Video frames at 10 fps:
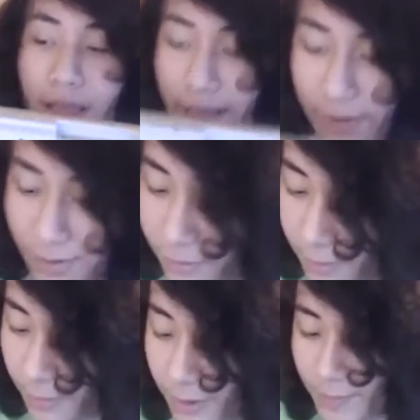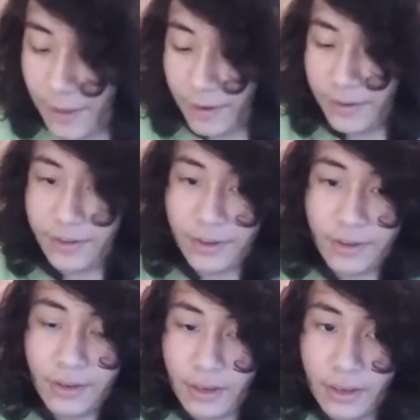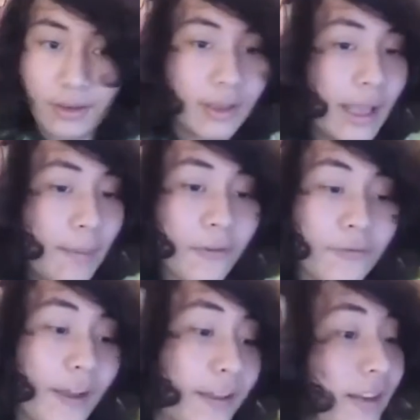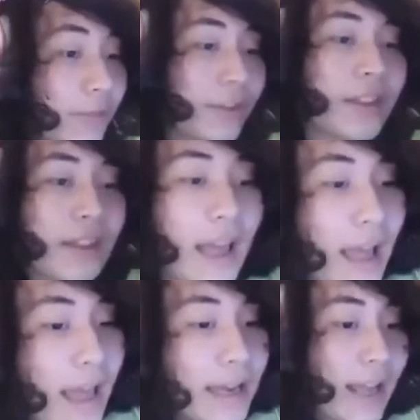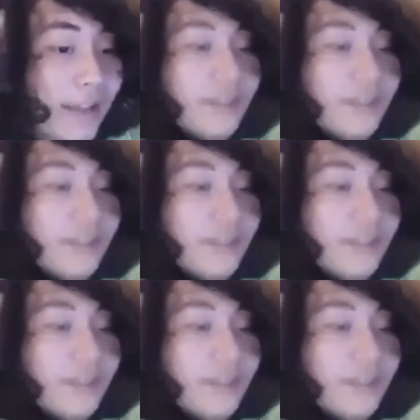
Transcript: You know, it sort of brought about, it perfected everything that NES